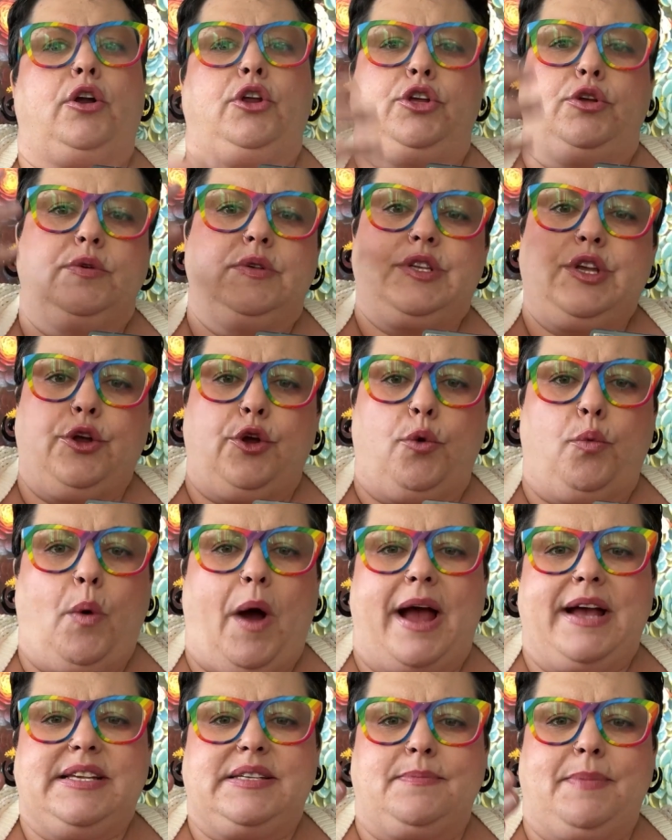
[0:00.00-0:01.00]
using your
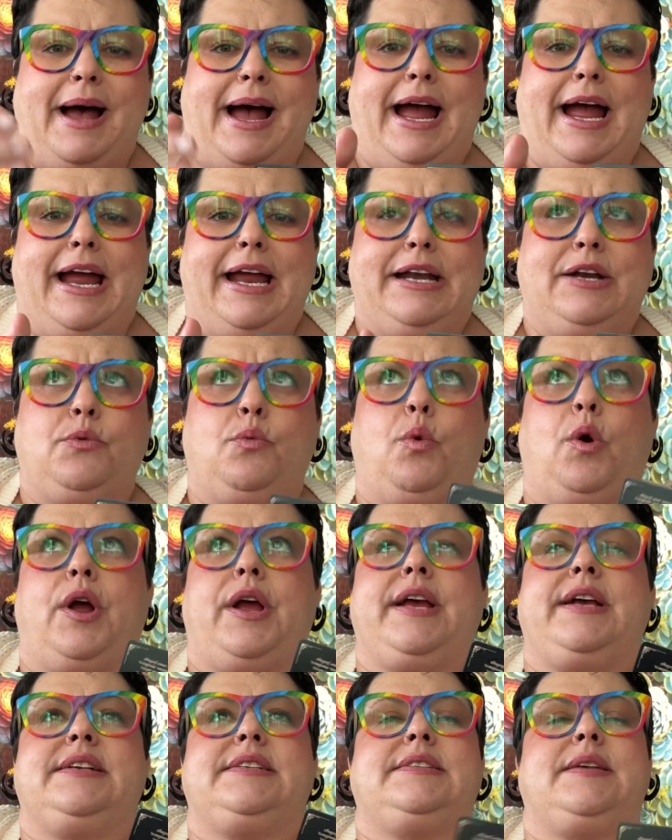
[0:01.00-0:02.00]
wise mind,
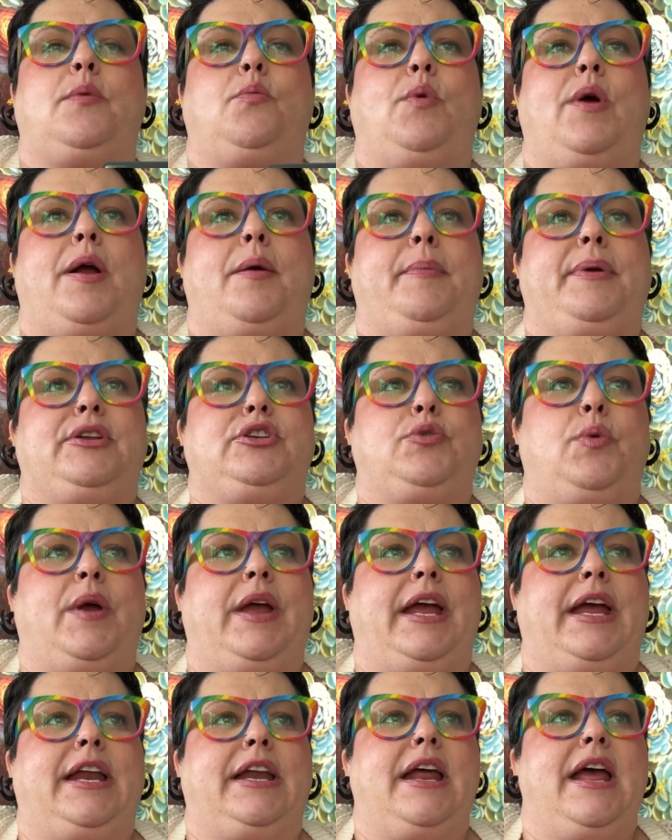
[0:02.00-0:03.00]
working somewhere
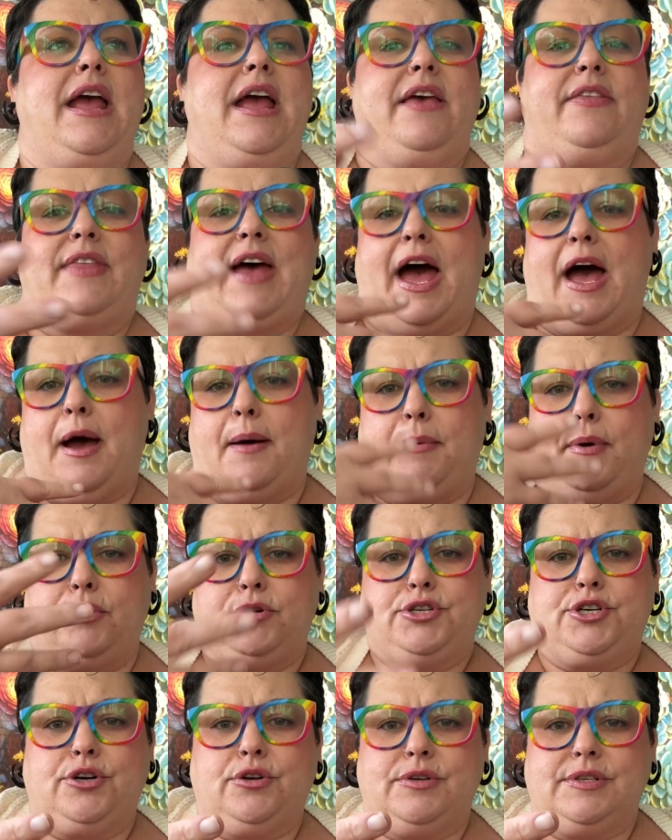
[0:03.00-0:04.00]
between that
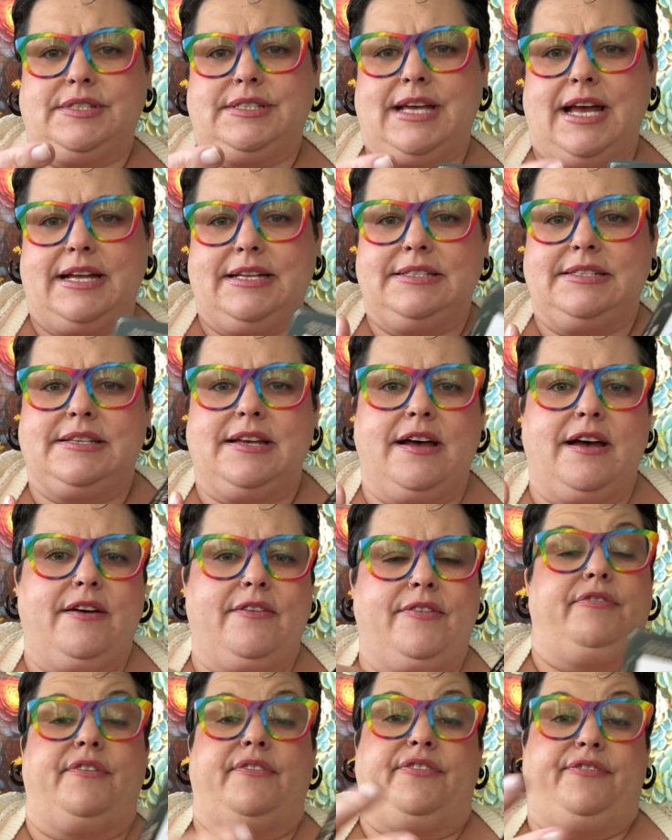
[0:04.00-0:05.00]
emotional sense
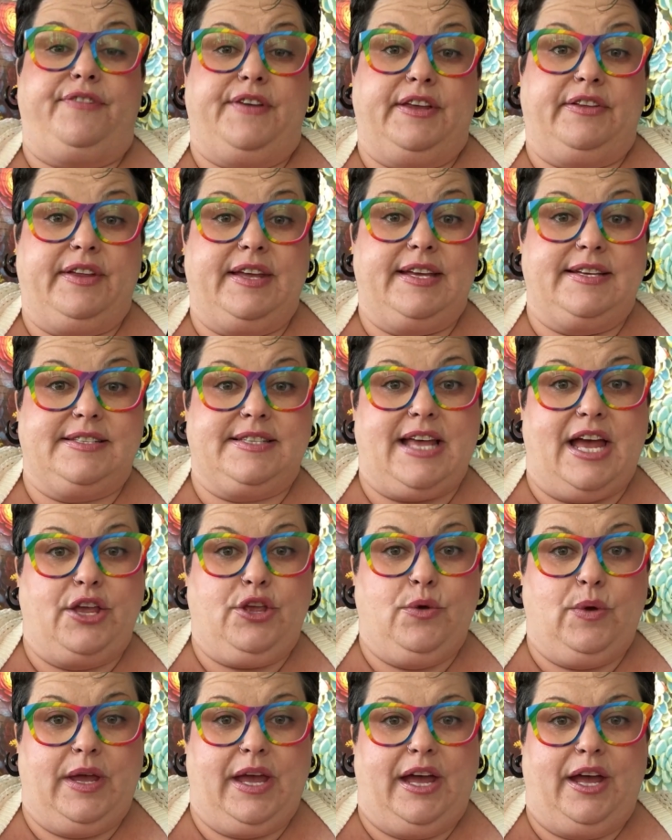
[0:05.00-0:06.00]
of feelings that
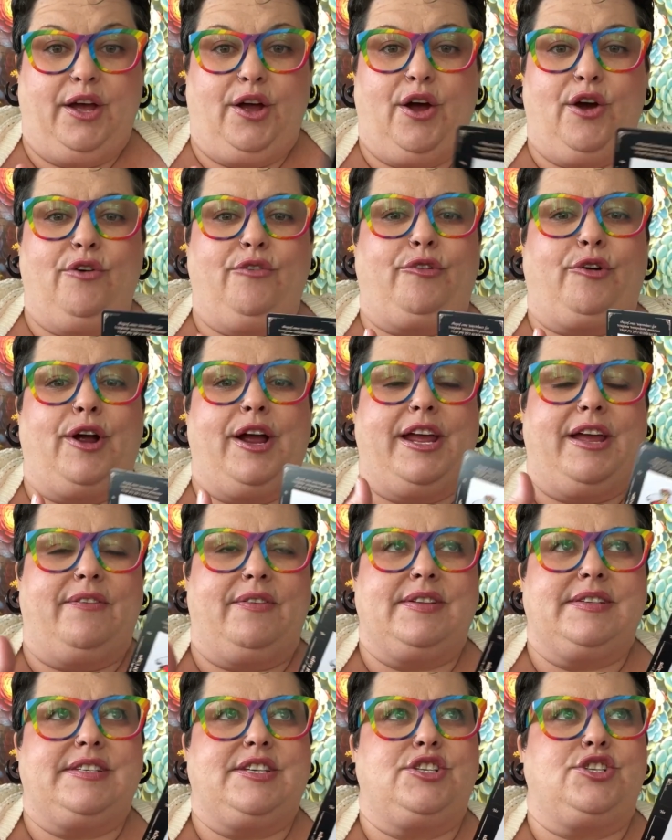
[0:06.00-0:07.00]
you get over a
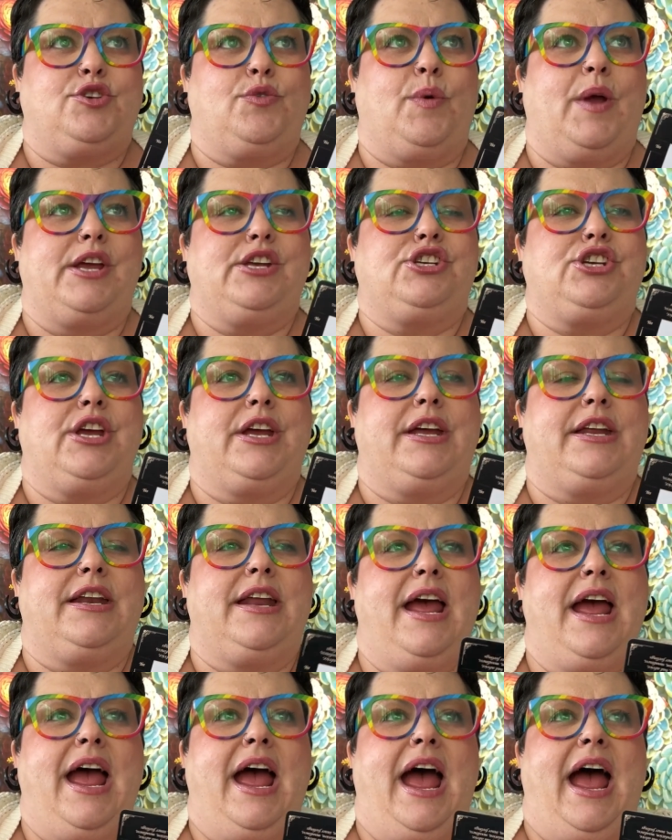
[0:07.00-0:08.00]
given situation
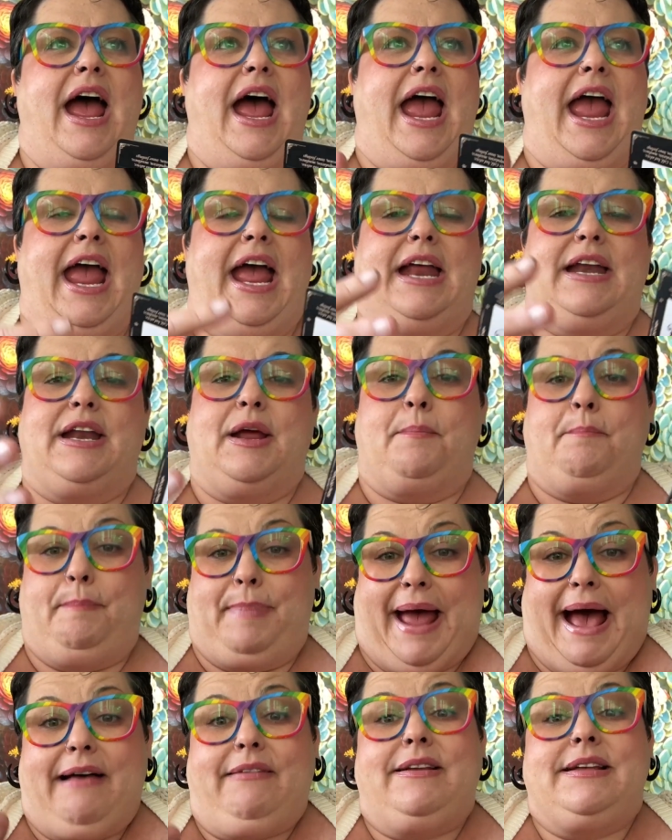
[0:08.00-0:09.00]
and
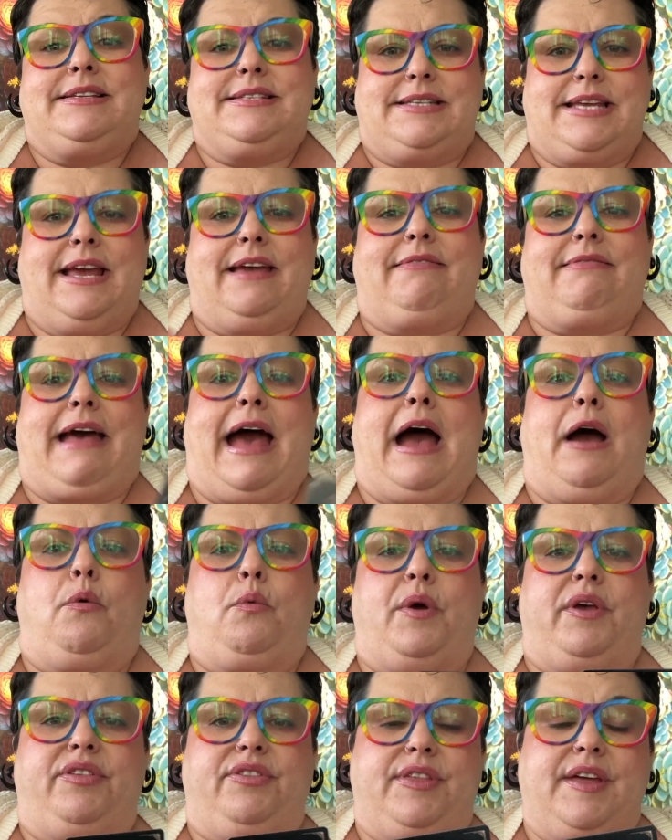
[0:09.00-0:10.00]
balancing that
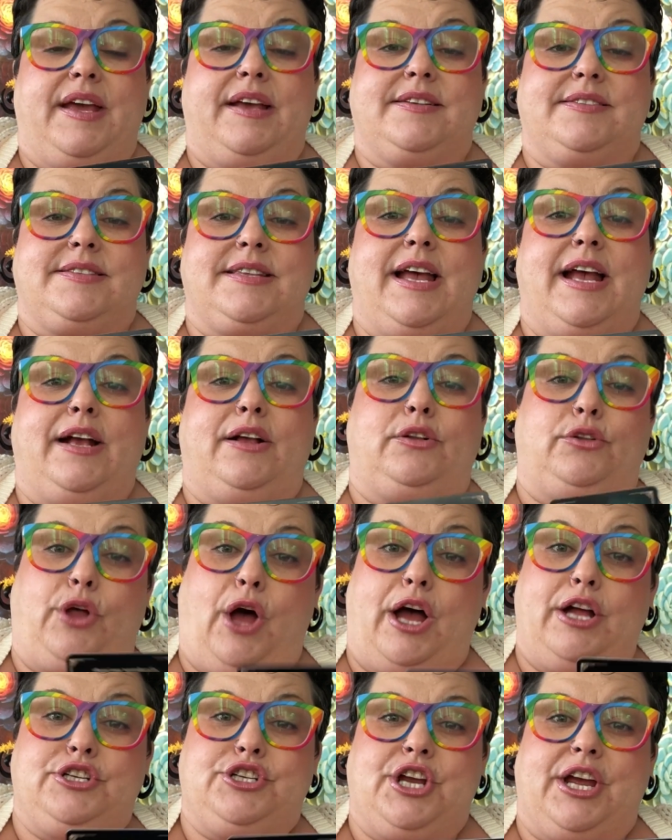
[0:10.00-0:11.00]
with things like
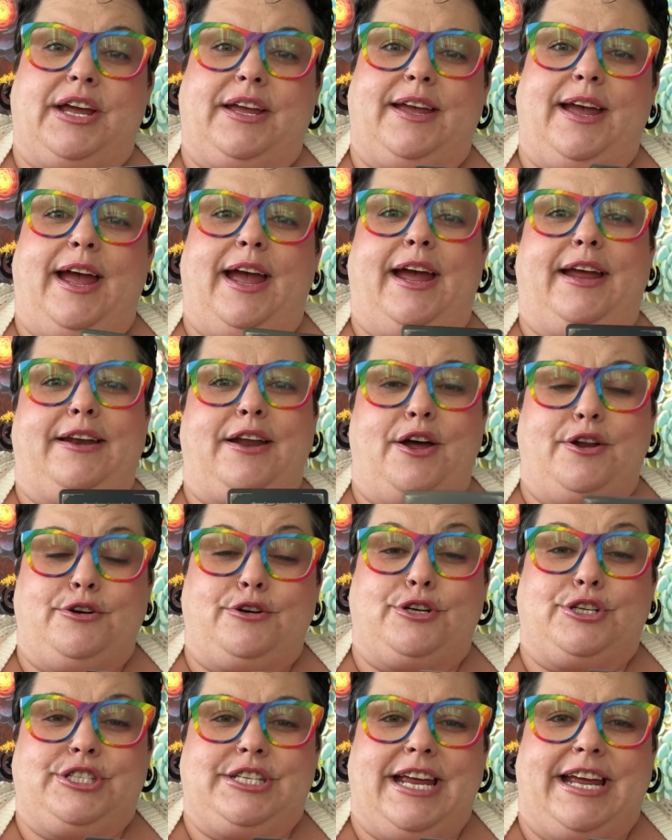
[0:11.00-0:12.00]
logic and
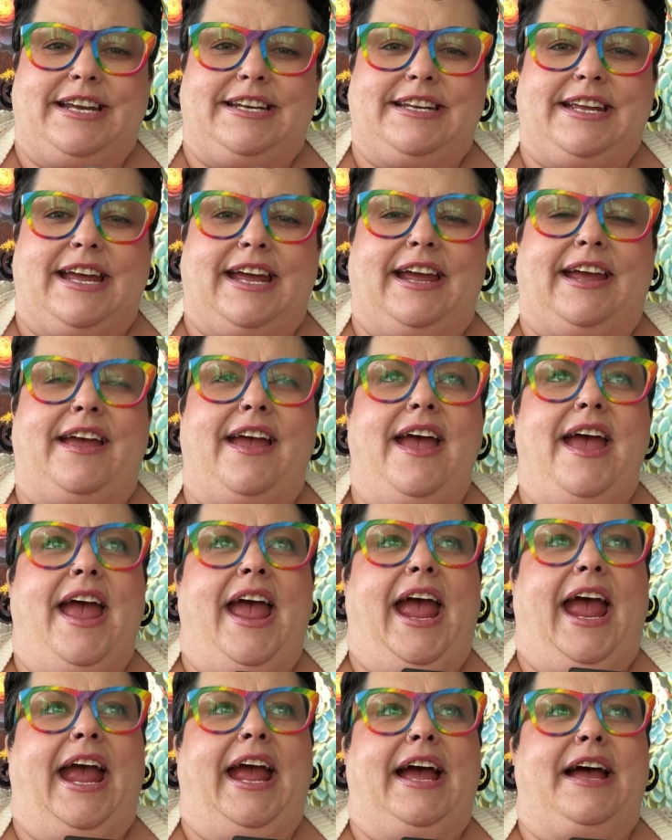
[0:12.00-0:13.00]
understanding
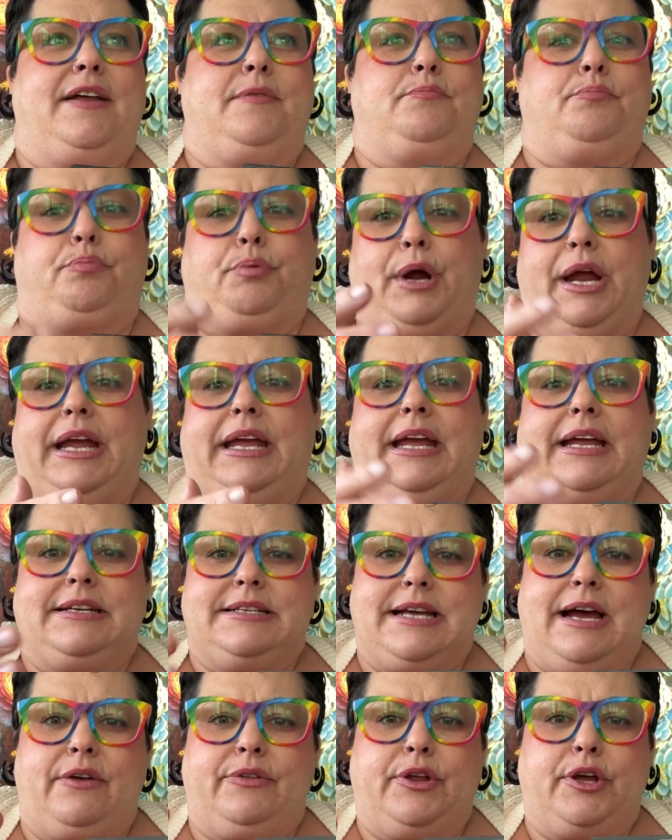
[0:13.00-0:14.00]
and breaking
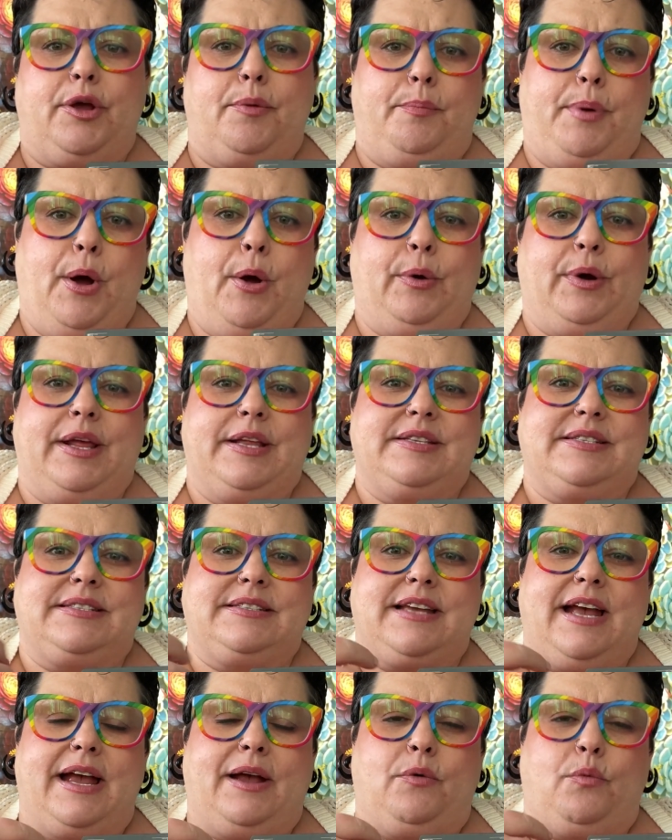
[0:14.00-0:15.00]
down the components
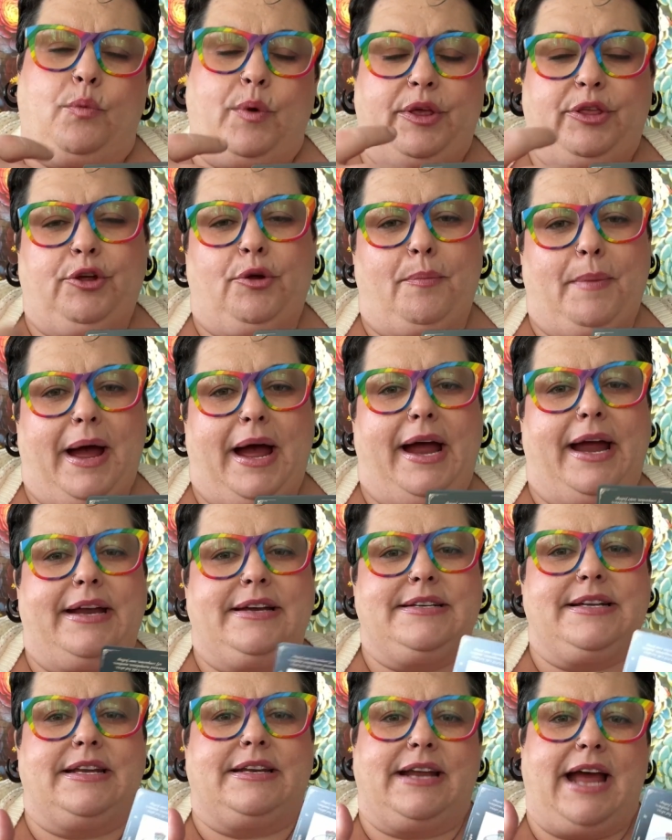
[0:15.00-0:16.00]
like with your
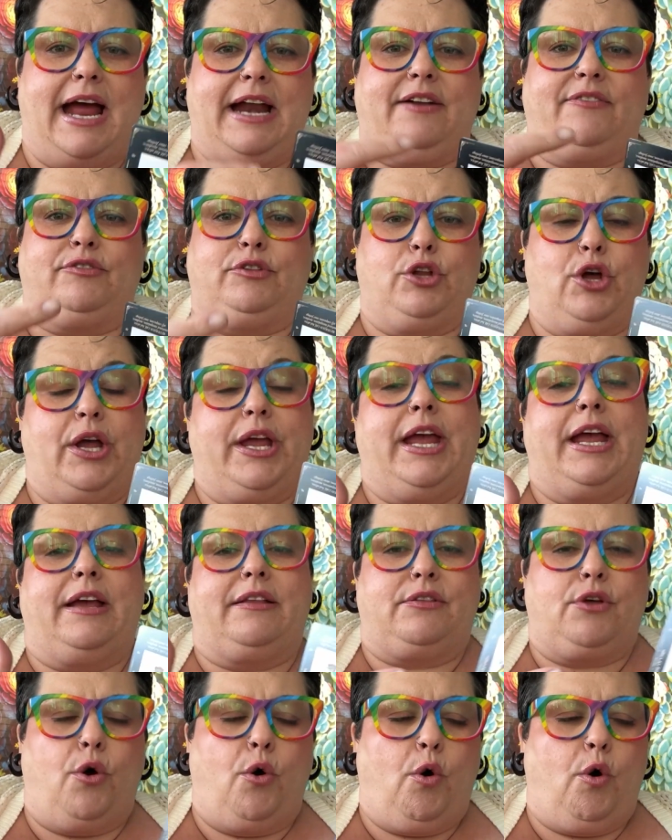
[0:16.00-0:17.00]
mind and kind of looking
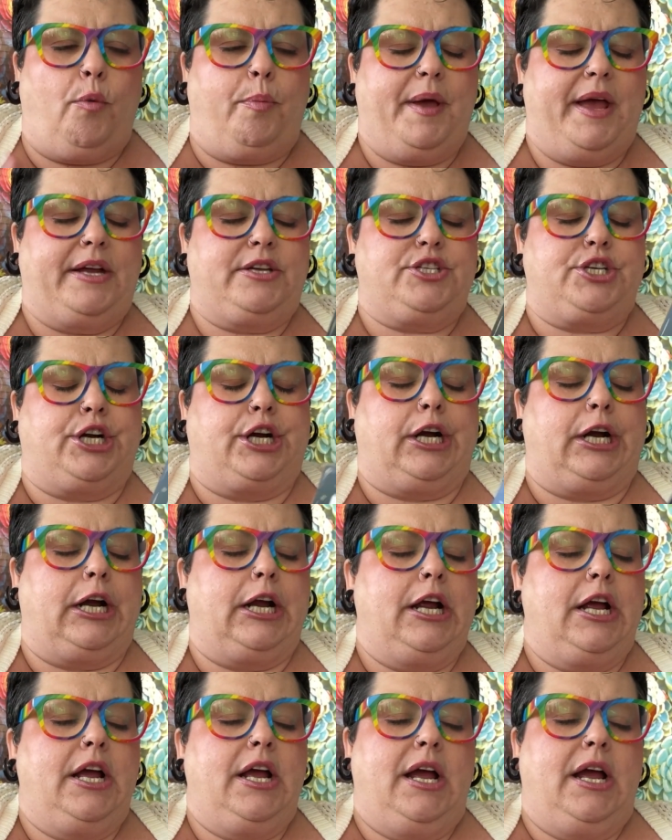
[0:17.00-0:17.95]
at the whole picture.